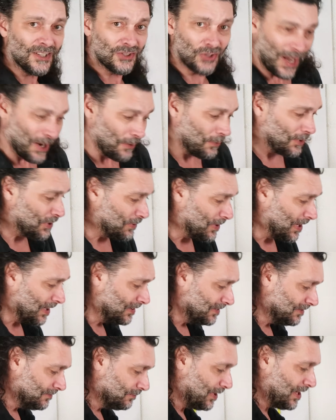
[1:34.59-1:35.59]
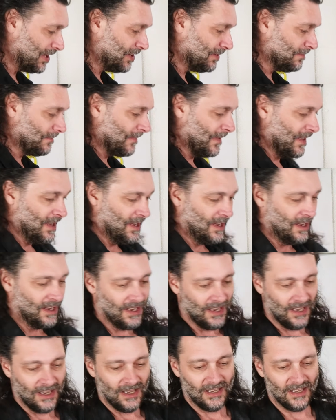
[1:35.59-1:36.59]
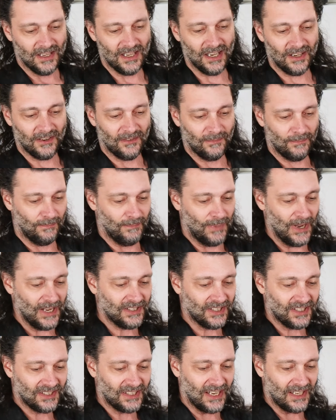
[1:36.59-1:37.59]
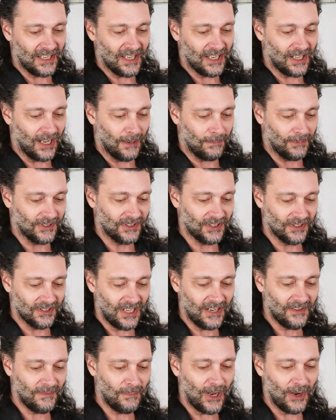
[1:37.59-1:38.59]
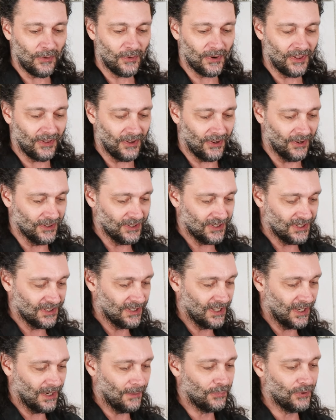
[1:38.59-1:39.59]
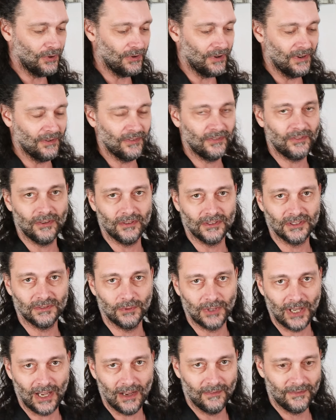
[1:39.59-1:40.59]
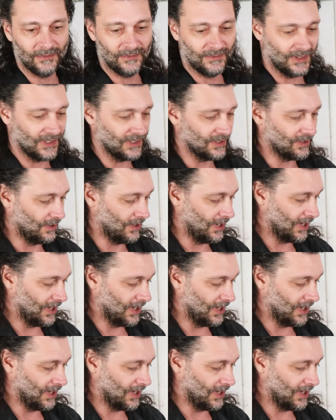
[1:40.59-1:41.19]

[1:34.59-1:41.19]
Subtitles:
So how do we do it? Well, you got your basic Sankey coupling, so you'd have to buy one of those. A brewery, of course, would have these